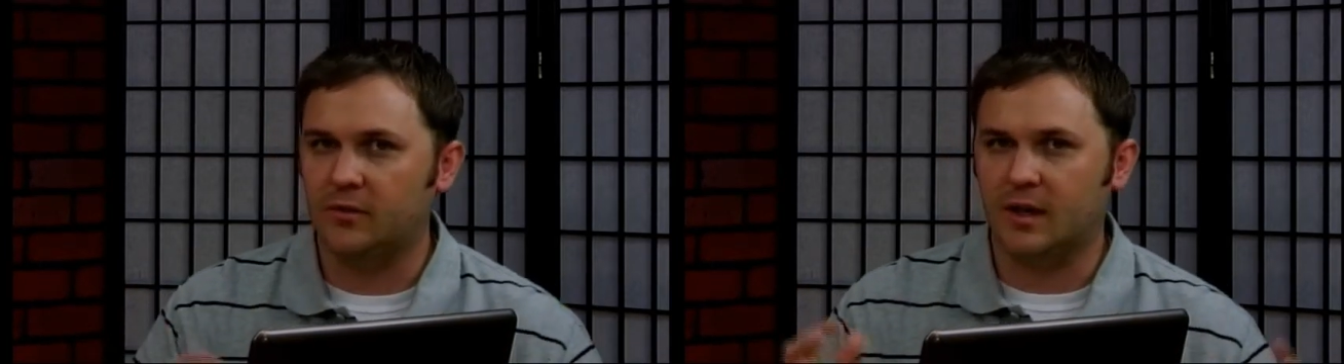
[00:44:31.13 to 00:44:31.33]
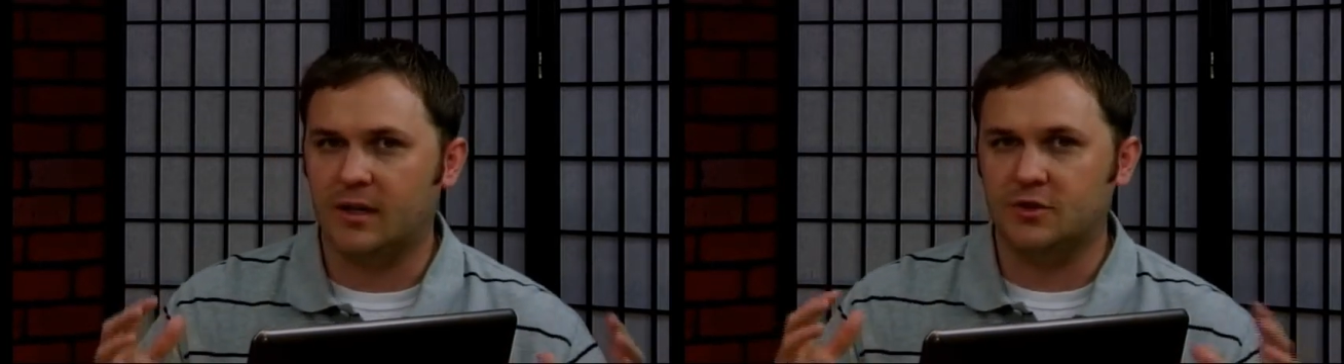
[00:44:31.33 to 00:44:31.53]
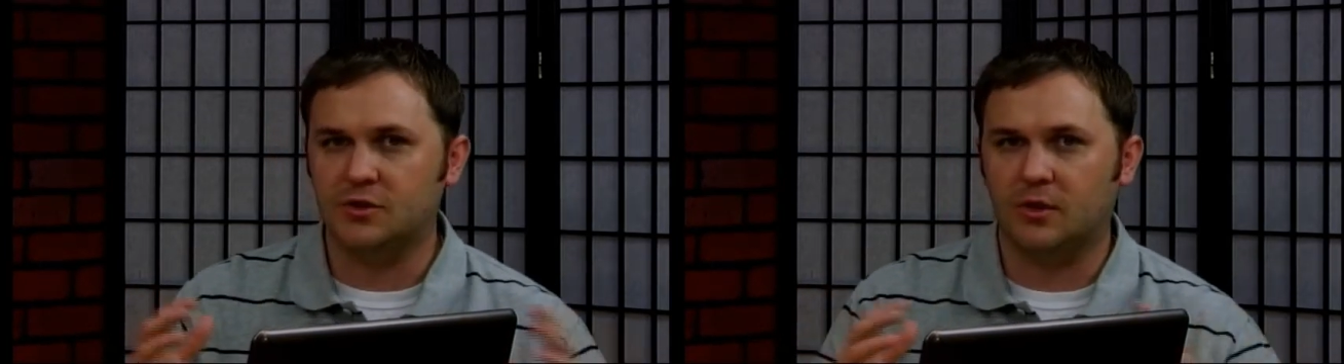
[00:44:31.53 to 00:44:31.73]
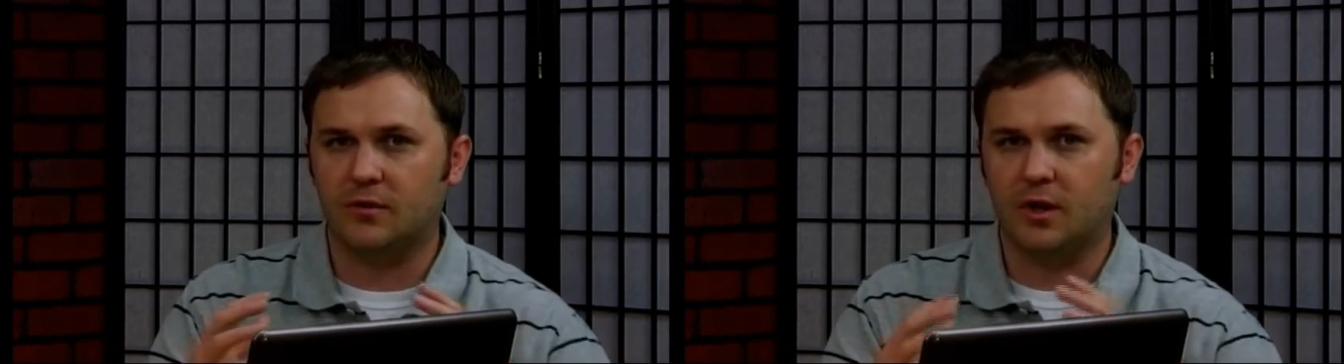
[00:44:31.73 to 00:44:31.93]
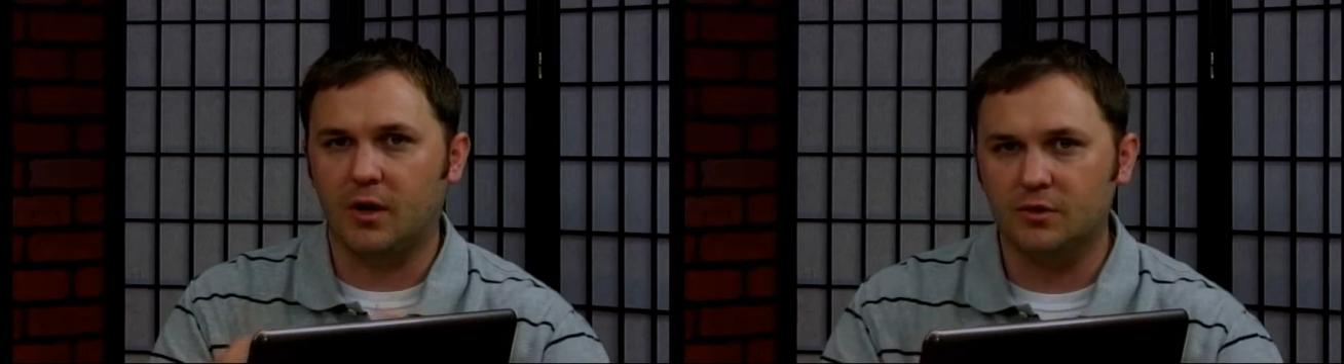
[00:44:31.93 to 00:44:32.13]
You've got
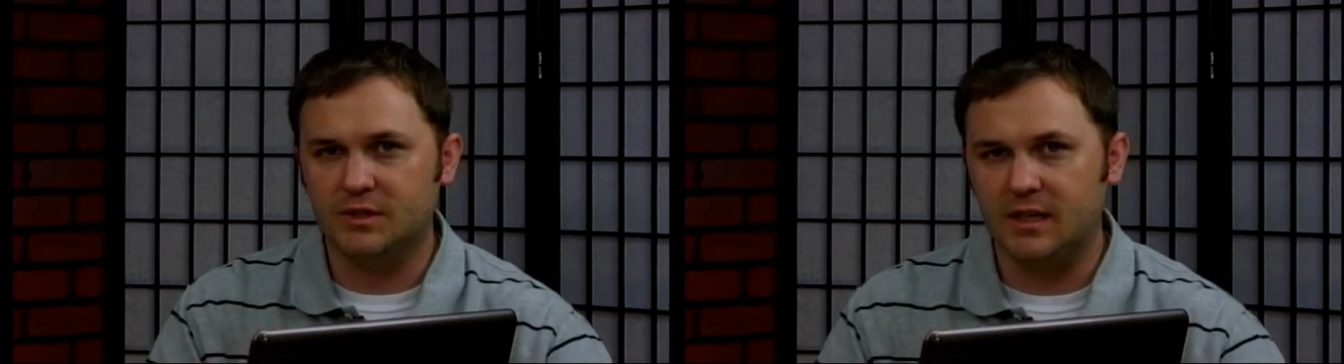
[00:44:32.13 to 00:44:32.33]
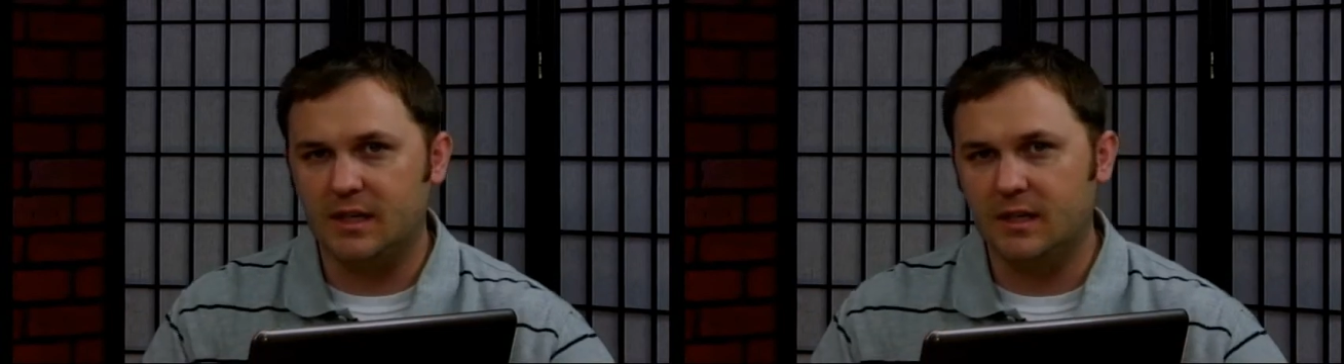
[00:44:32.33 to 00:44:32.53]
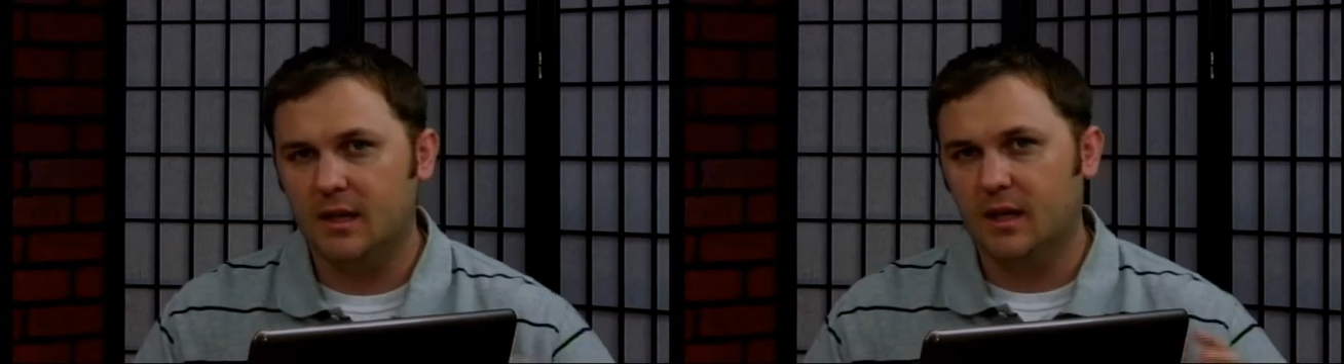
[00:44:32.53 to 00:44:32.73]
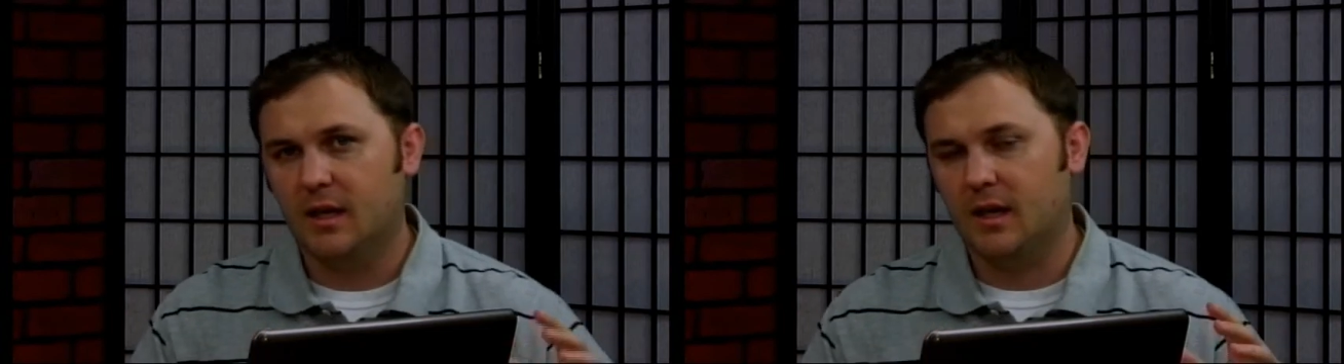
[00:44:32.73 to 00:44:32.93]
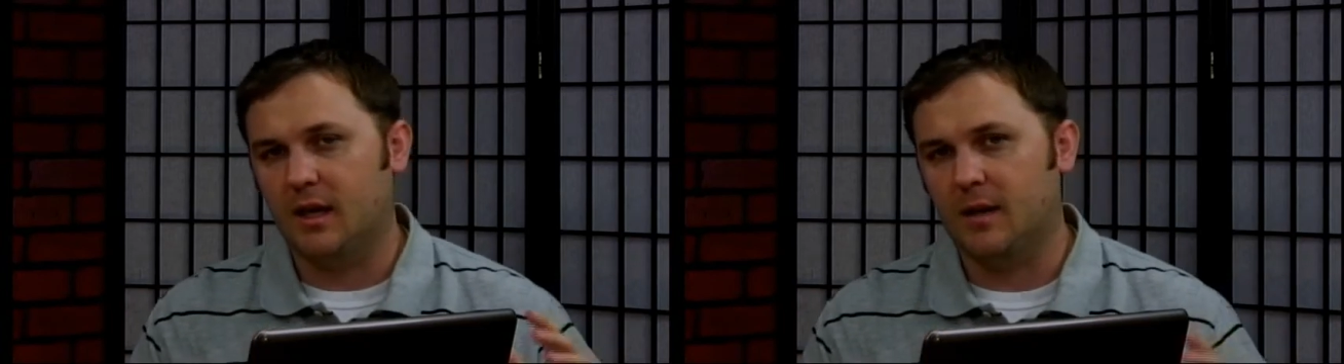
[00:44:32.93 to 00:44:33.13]
control of the hosting,
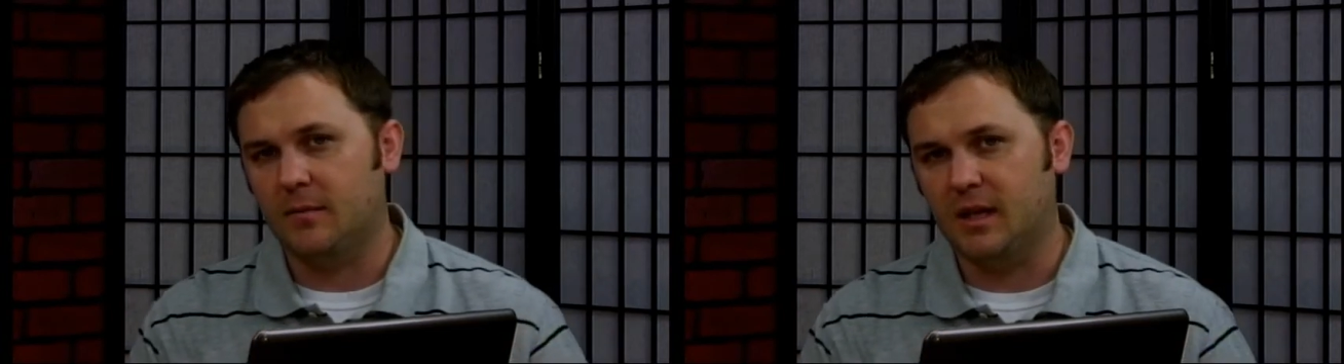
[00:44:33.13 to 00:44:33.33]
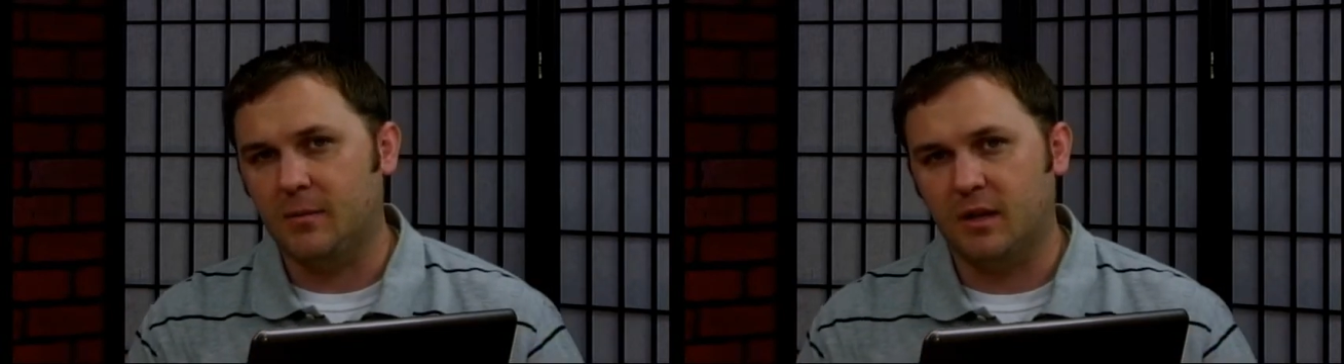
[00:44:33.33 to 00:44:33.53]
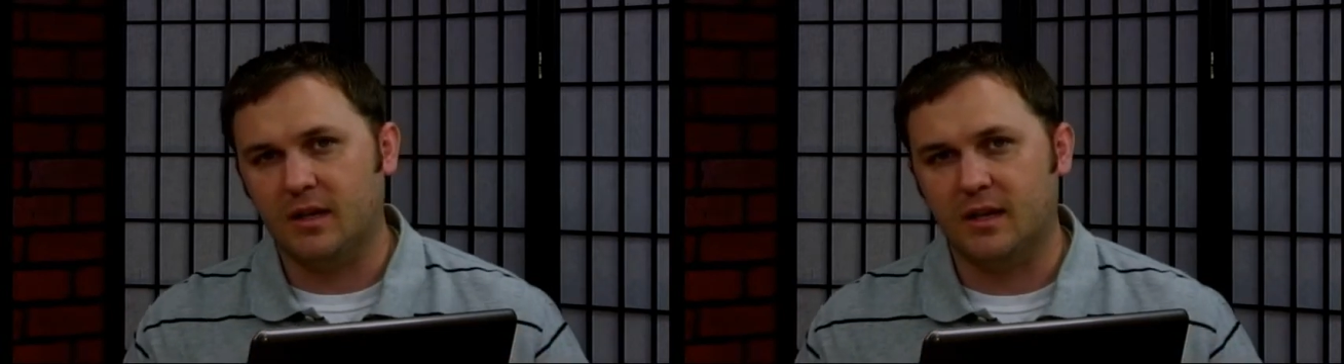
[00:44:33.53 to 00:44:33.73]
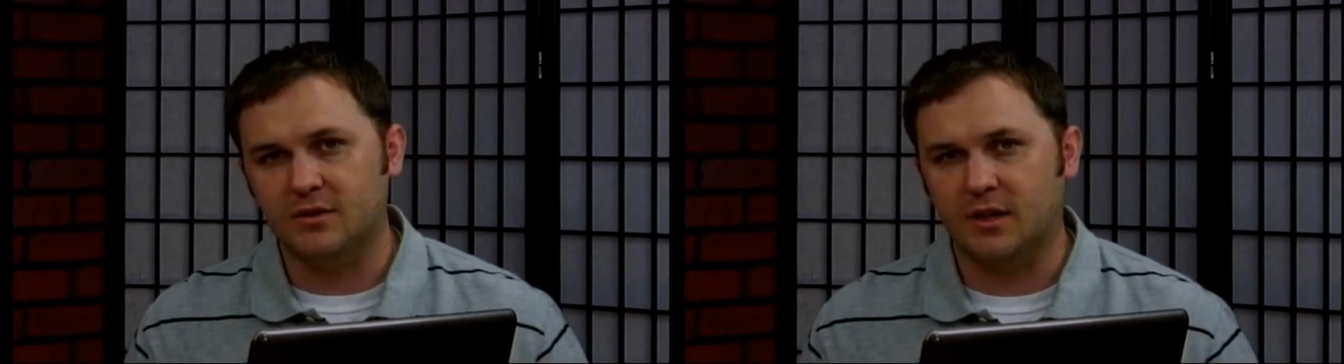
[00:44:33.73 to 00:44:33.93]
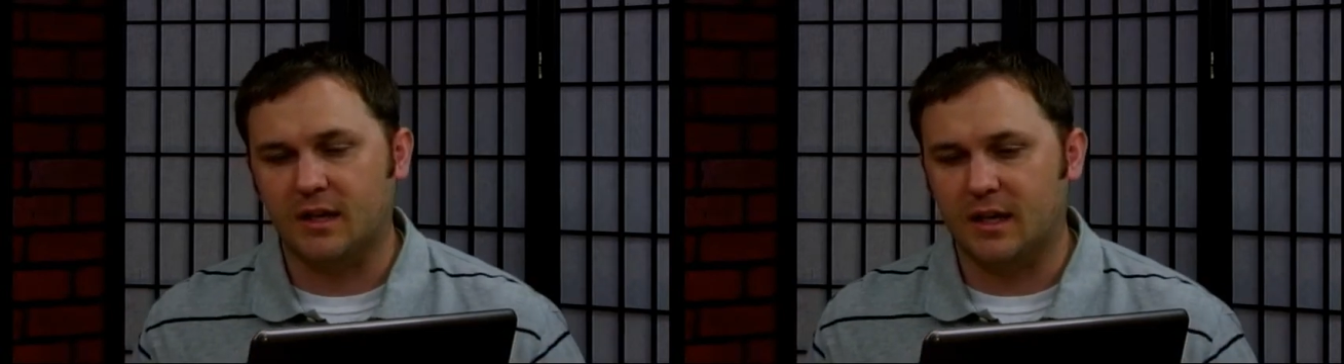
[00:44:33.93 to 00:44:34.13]
the email
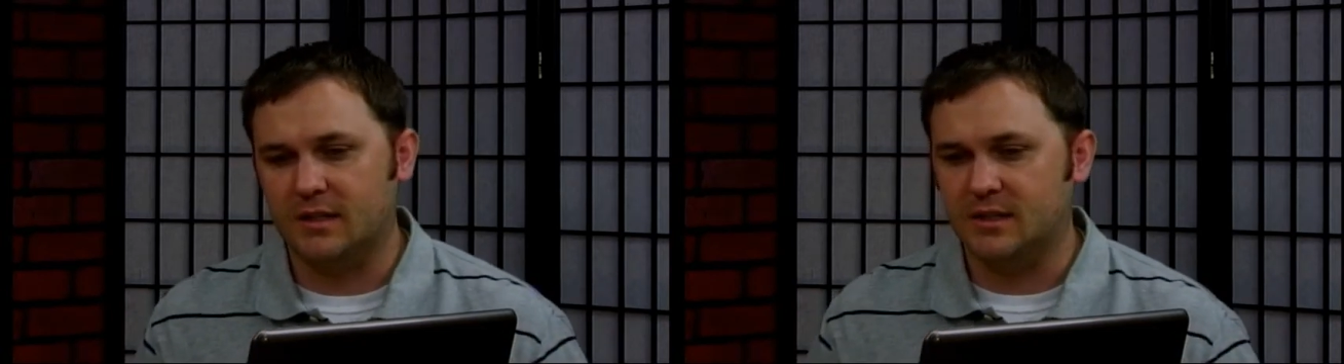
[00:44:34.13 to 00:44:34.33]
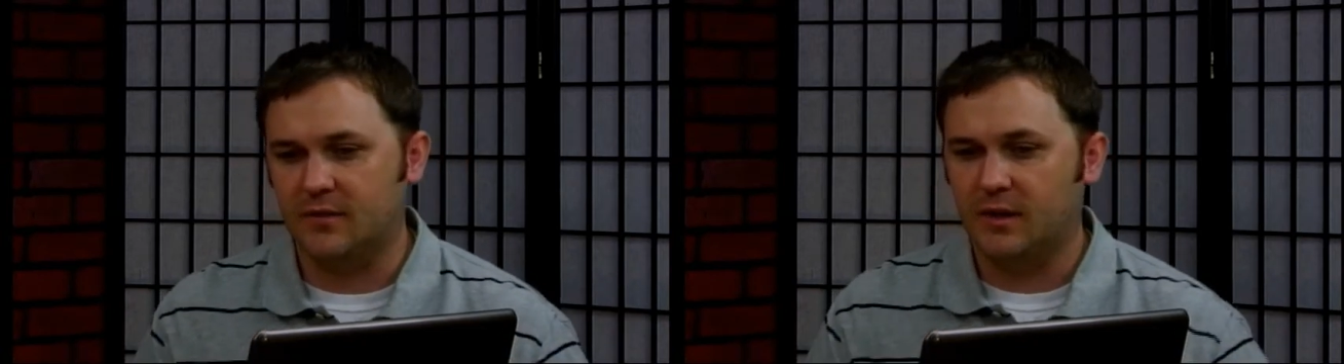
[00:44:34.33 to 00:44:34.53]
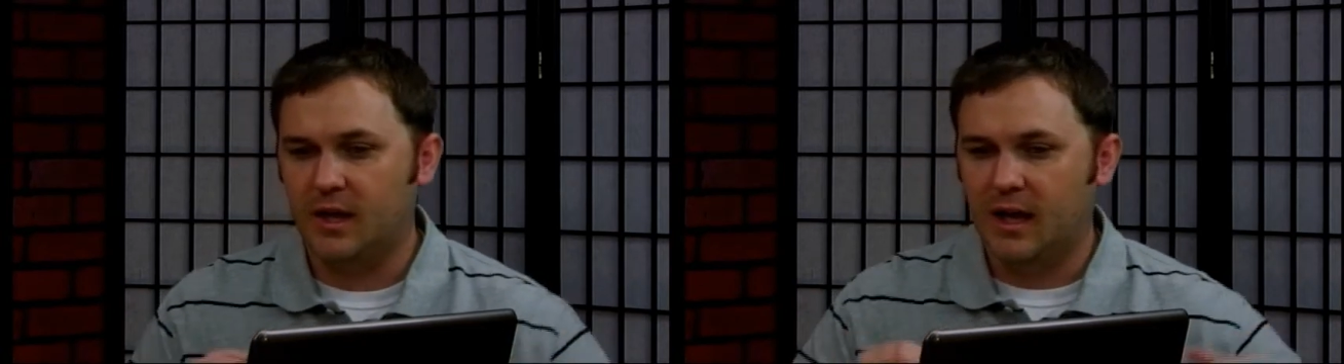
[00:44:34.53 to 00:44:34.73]
accounts, all that kind of stuff.